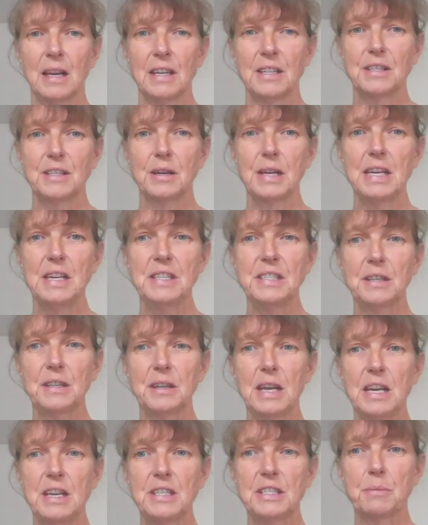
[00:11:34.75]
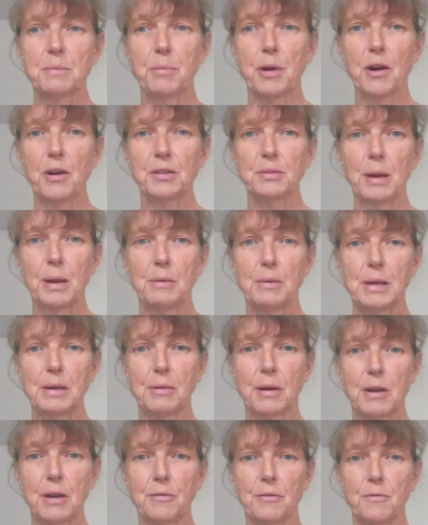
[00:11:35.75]
So here's the pathway we
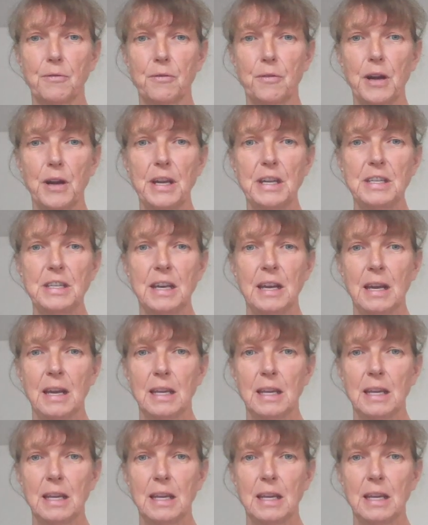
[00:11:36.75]
quite often find.